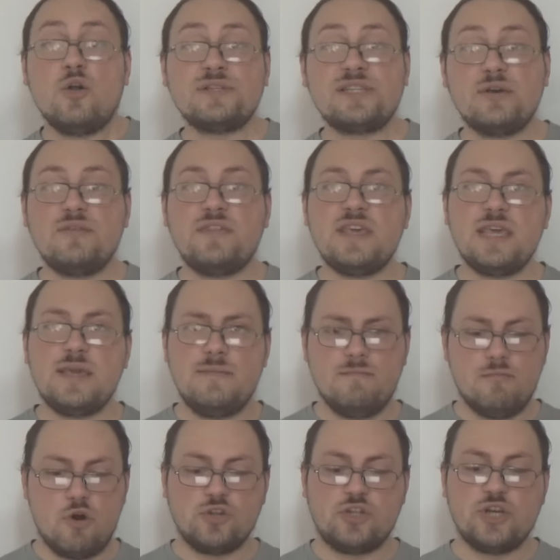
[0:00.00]
Also, the
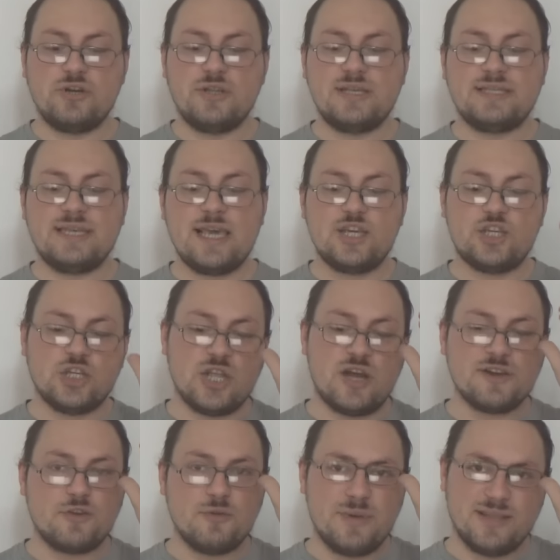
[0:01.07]
modernization
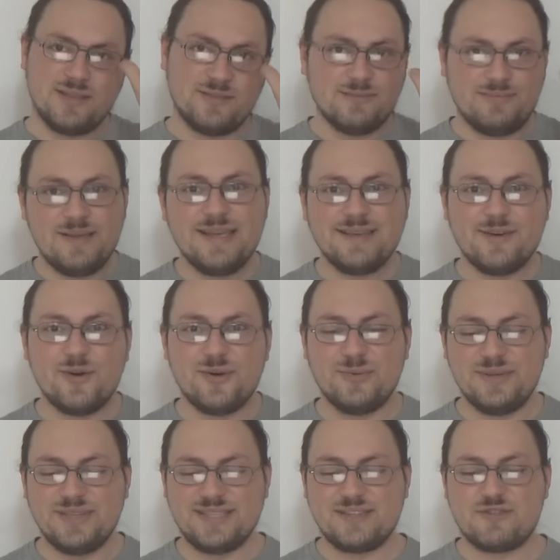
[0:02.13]
argument
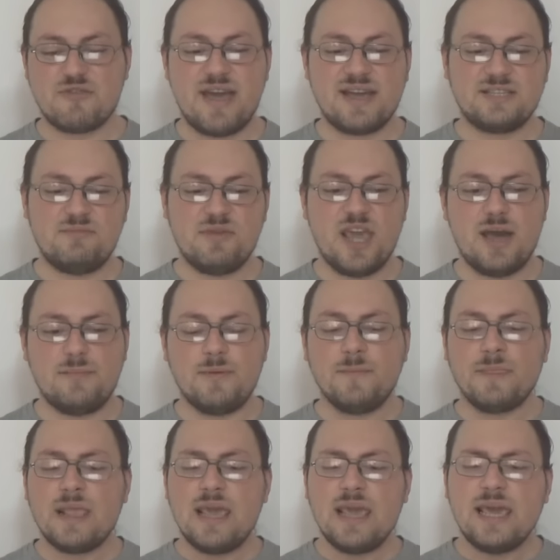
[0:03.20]
always cracks me up.